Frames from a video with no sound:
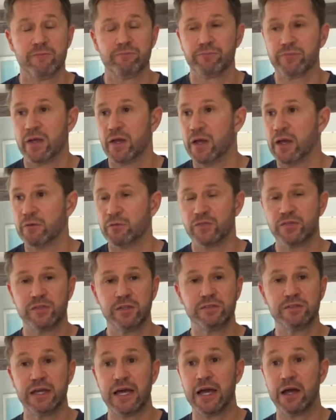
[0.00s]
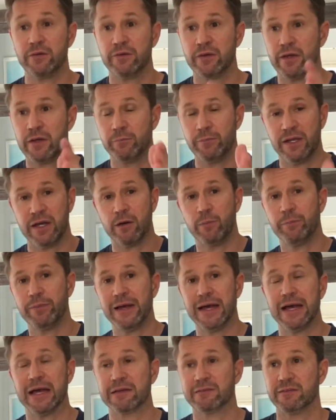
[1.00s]
I'd sit down. I'd be out
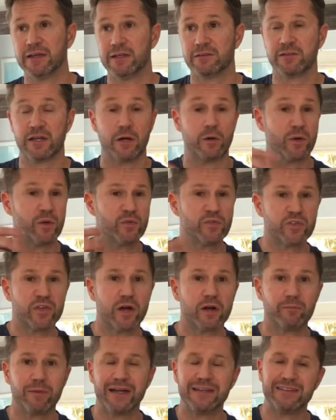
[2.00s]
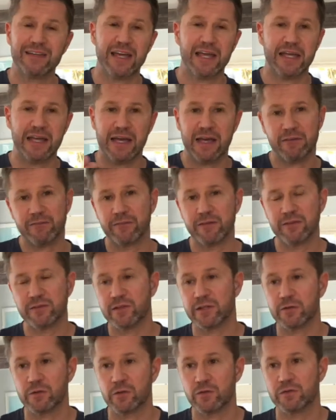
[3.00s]
back. That's how I would start my day every
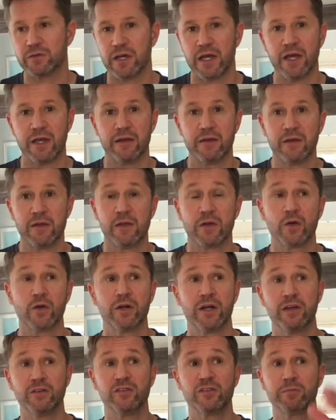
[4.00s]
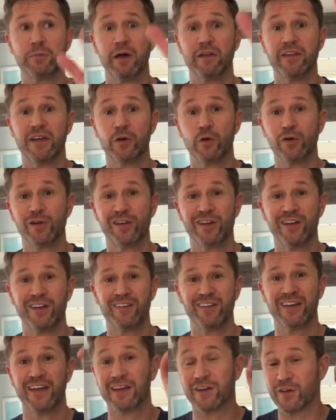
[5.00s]
single day. Could I smell that ocean air
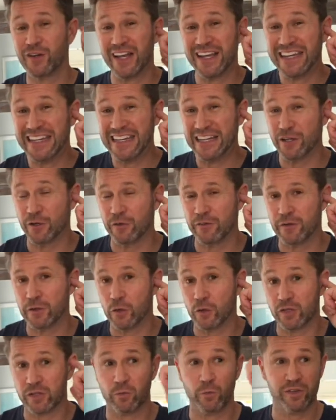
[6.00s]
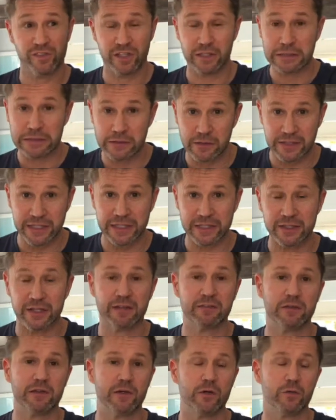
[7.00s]
again? Could I hear the ocean? Was I looking at the
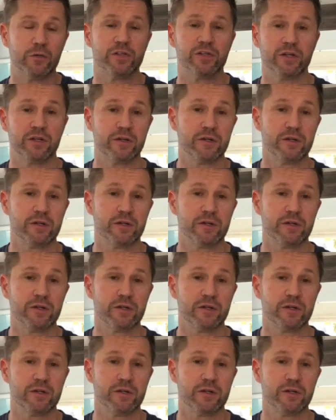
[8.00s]
ocean?